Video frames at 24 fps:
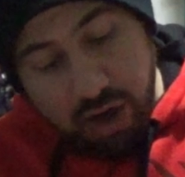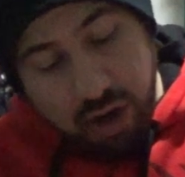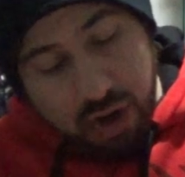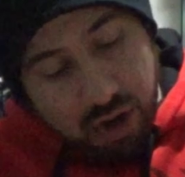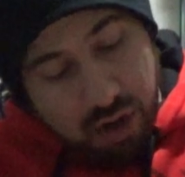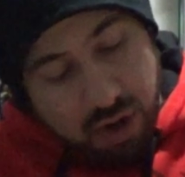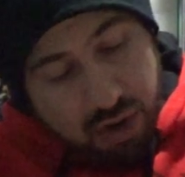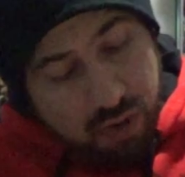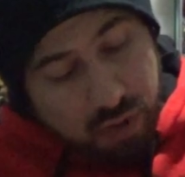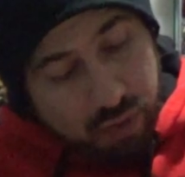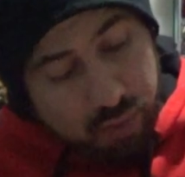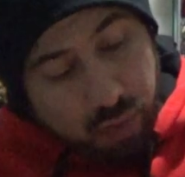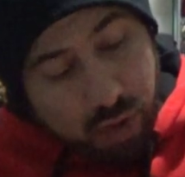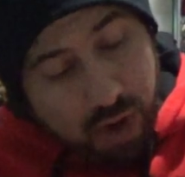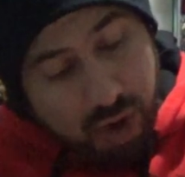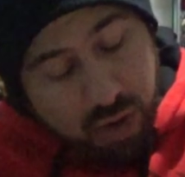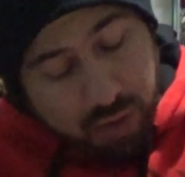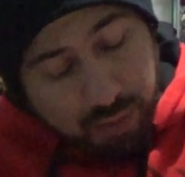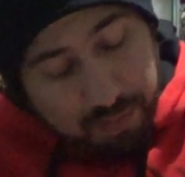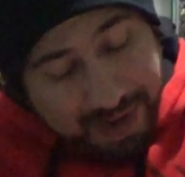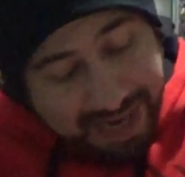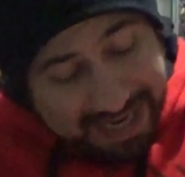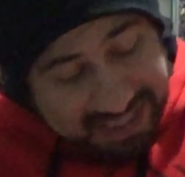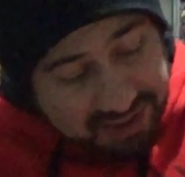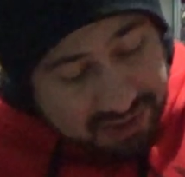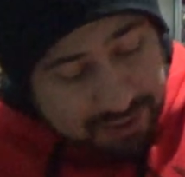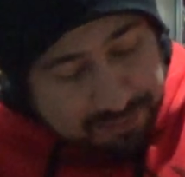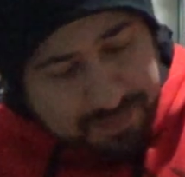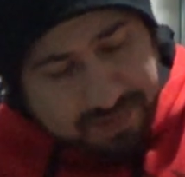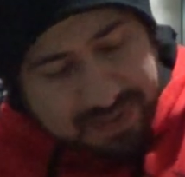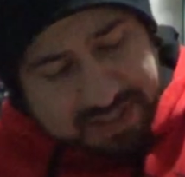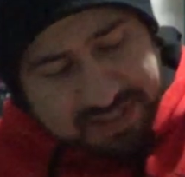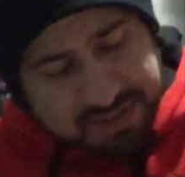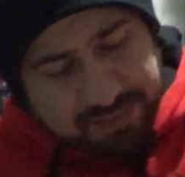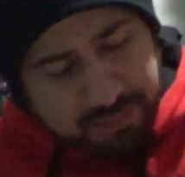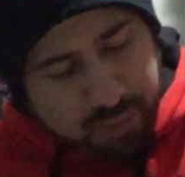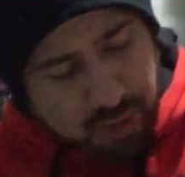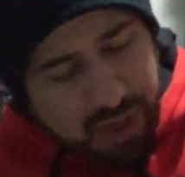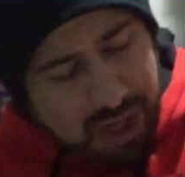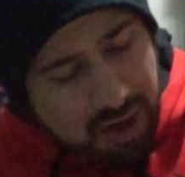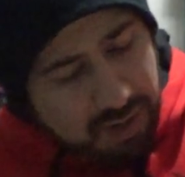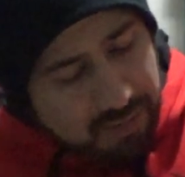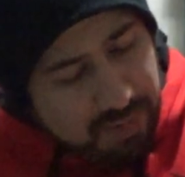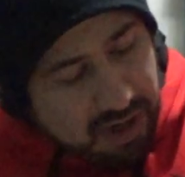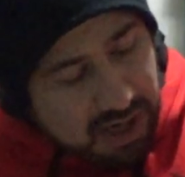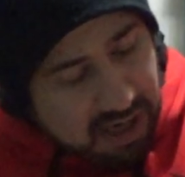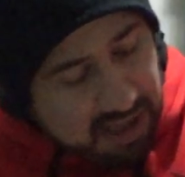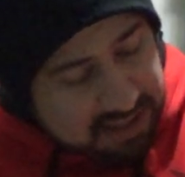Oh, whoa, Masterpiece
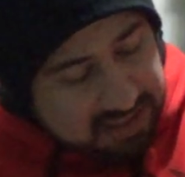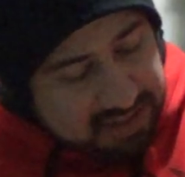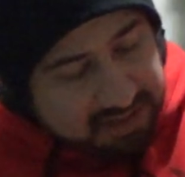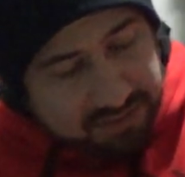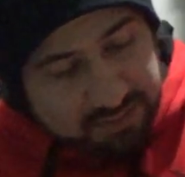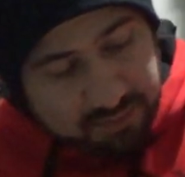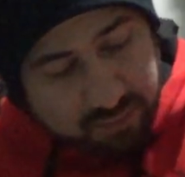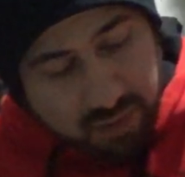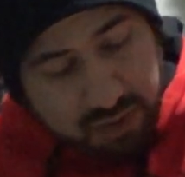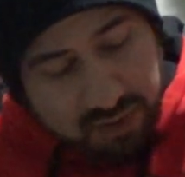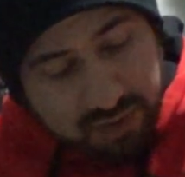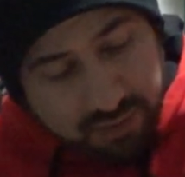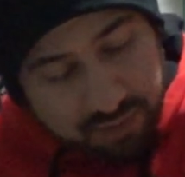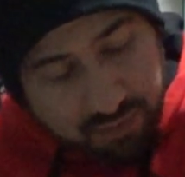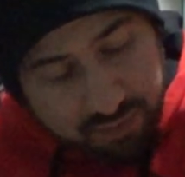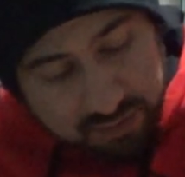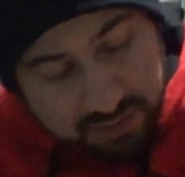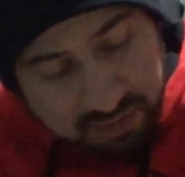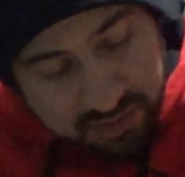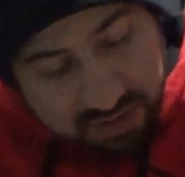Prow Box. Whoa.